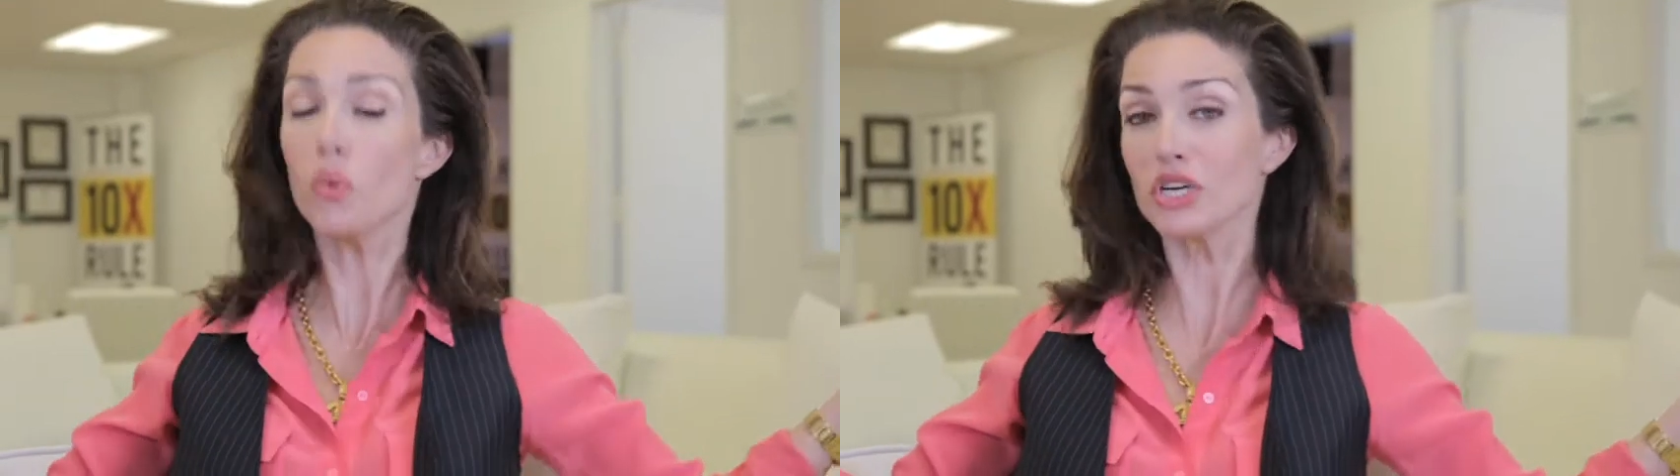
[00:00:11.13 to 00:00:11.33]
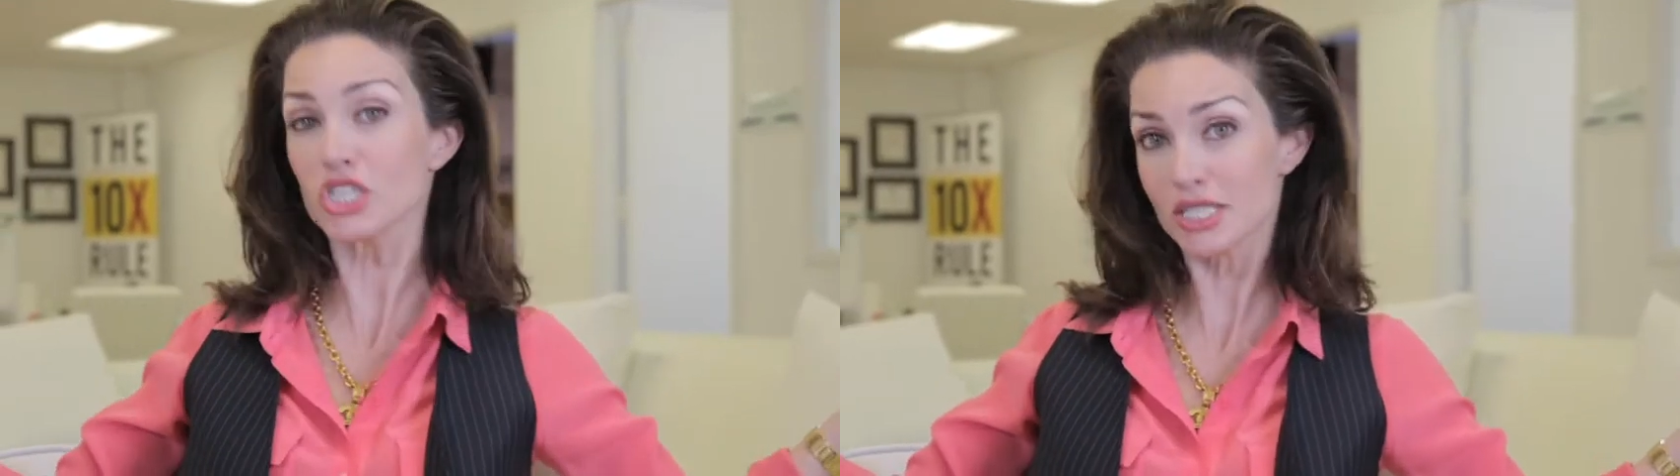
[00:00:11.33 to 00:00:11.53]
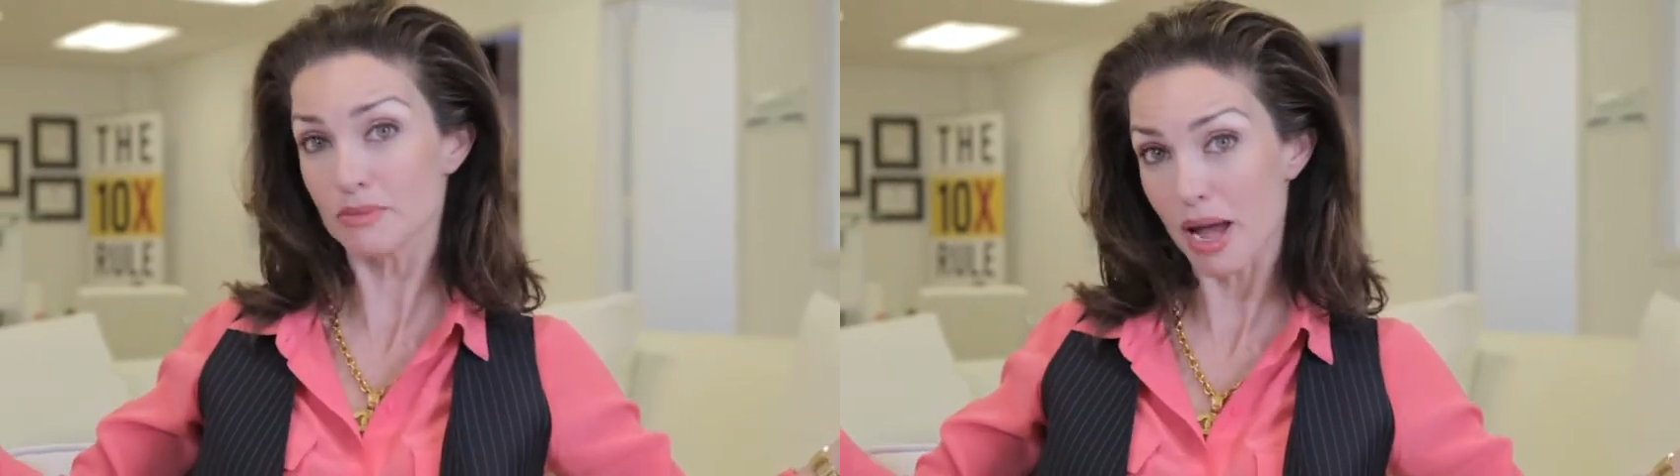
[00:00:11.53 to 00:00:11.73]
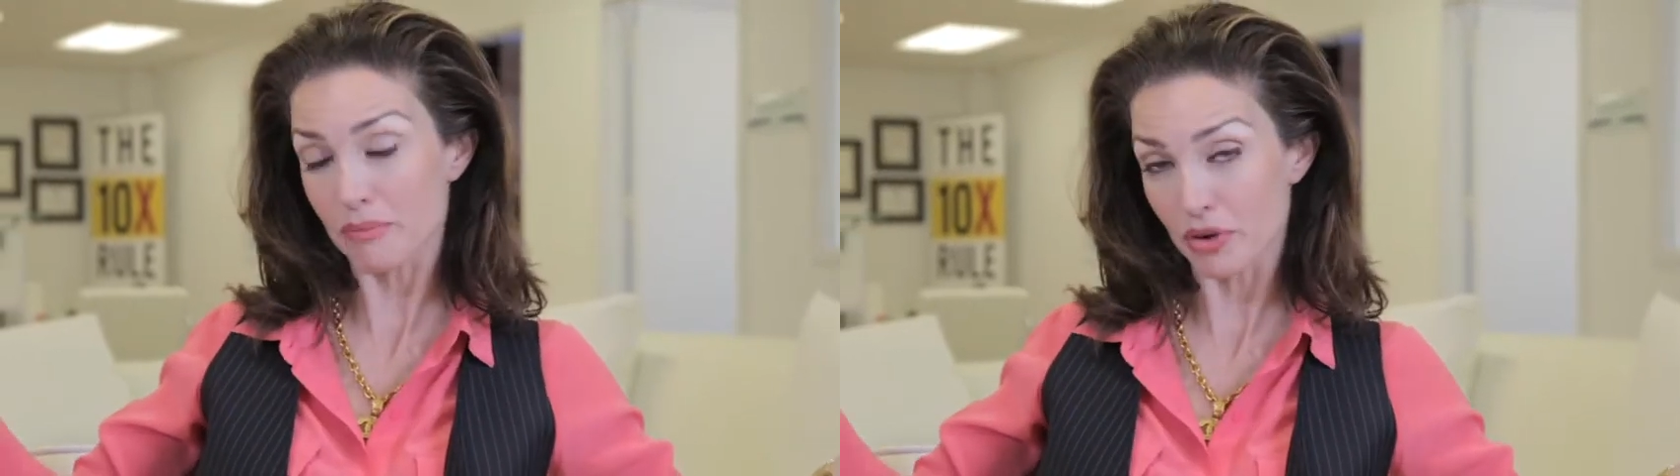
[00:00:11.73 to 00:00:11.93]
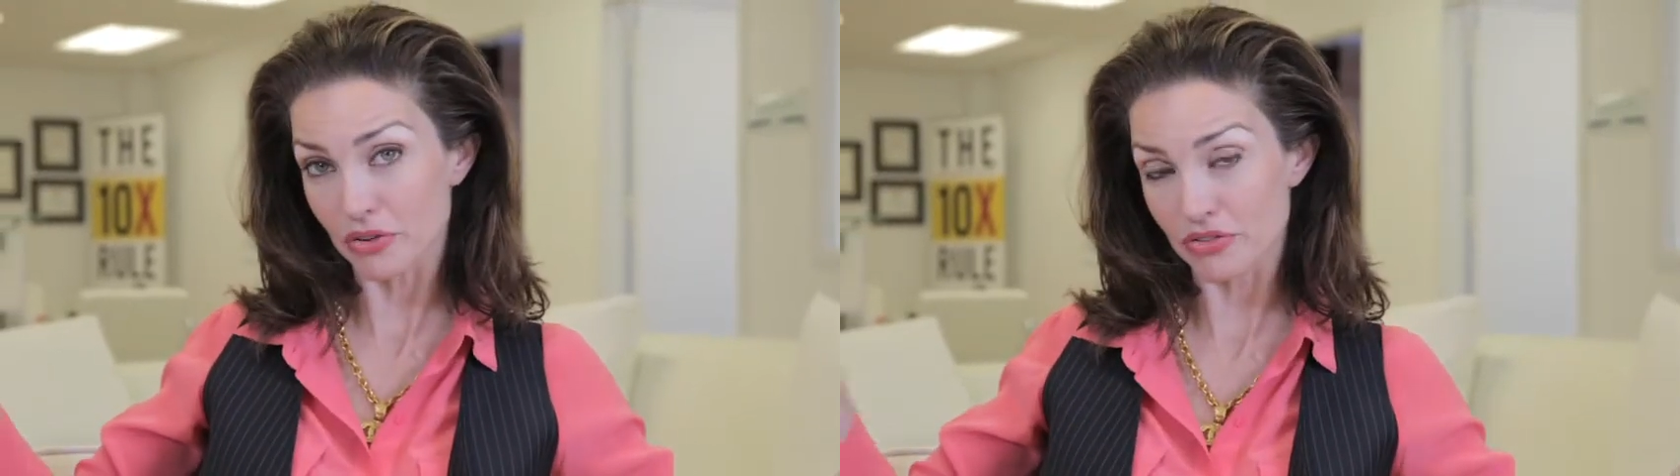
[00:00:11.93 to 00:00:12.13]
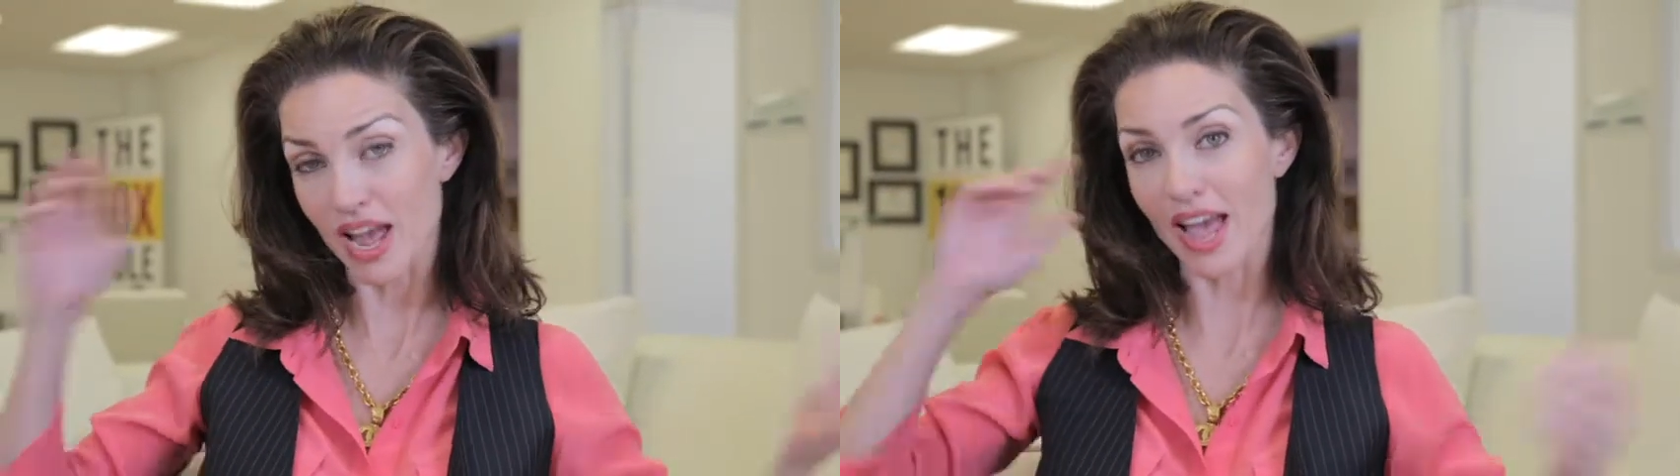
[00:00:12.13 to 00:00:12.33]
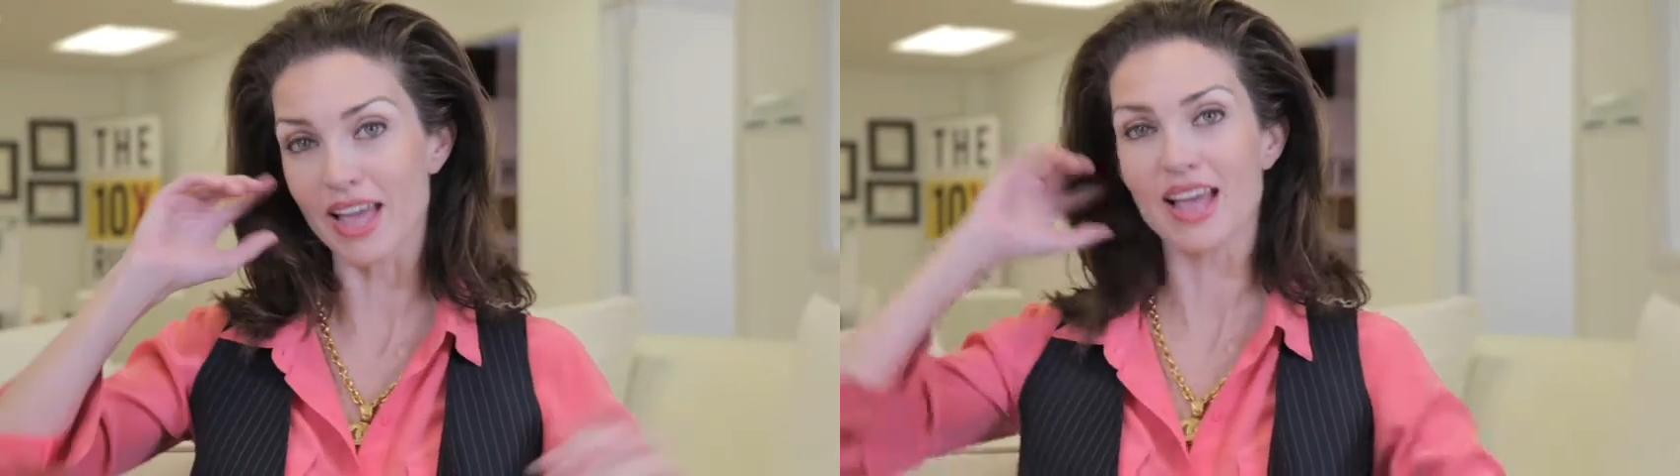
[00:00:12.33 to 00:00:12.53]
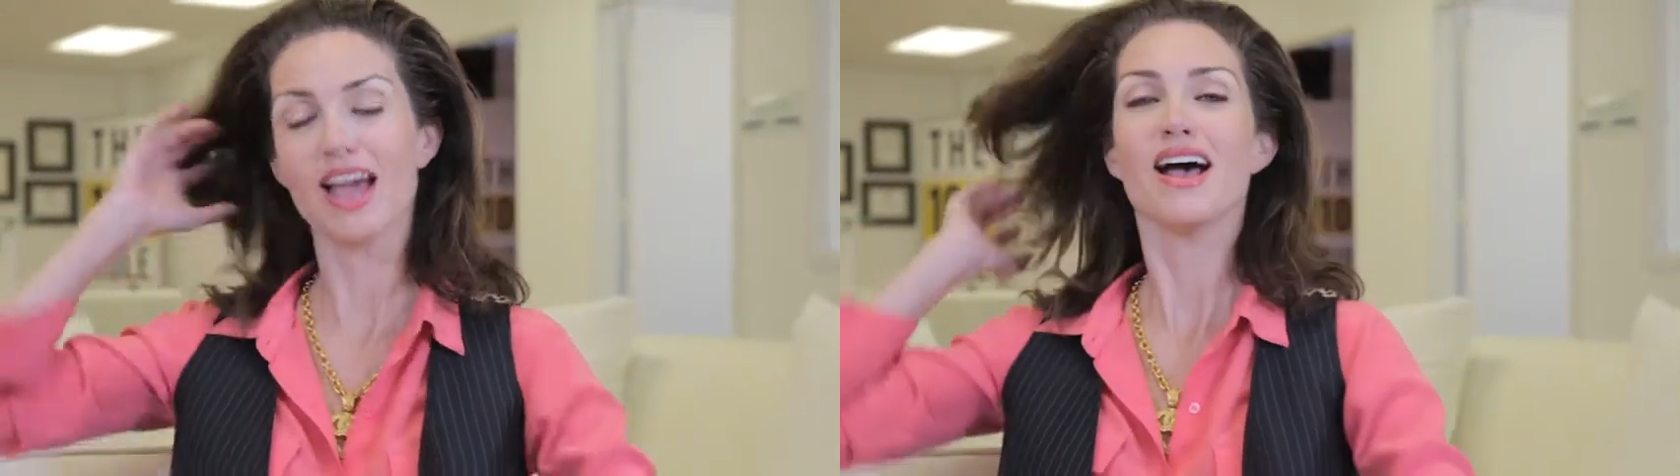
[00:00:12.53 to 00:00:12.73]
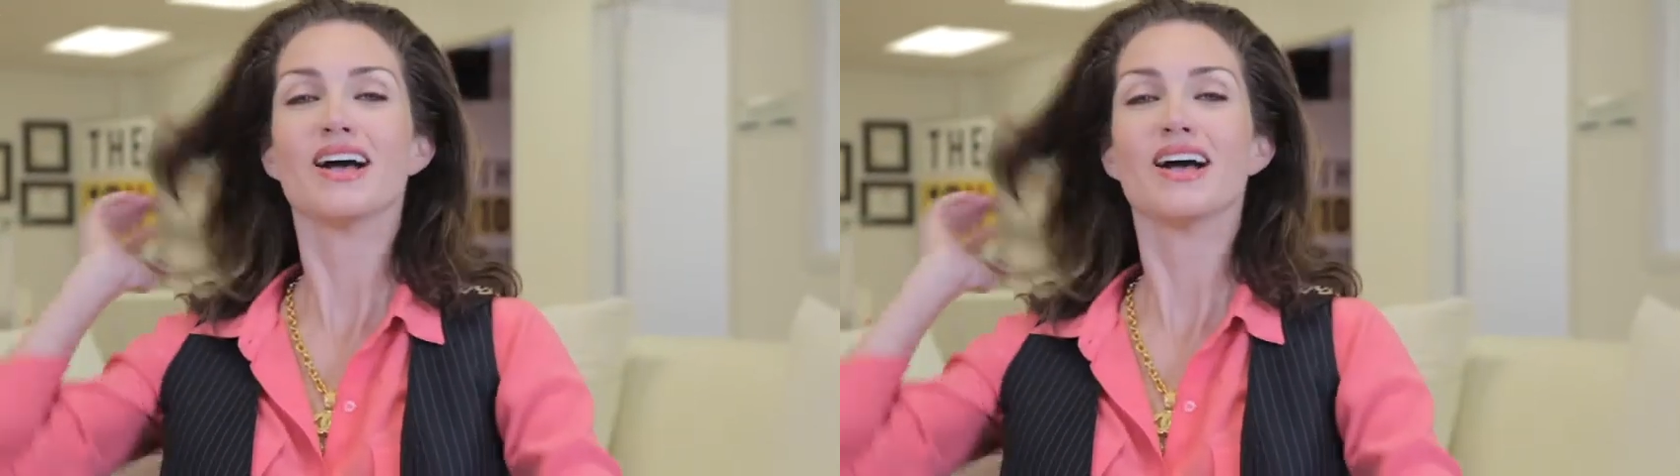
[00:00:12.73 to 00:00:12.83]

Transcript: which is my birthday.